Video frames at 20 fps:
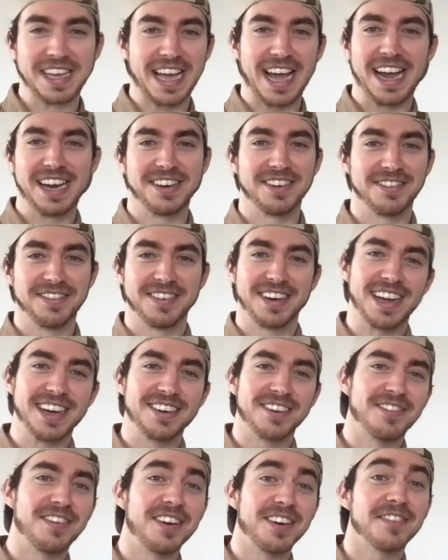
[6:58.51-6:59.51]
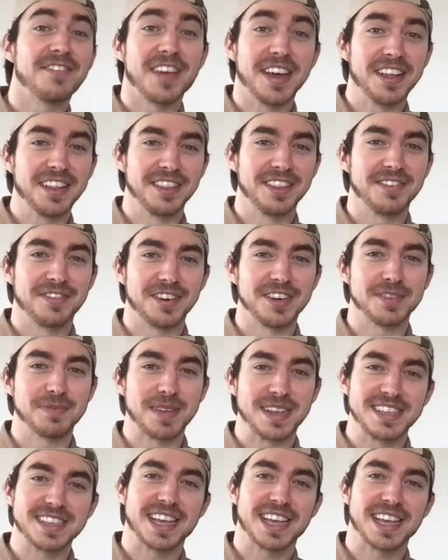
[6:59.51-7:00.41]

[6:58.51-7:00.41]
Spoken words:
I don't want to fail in the first place.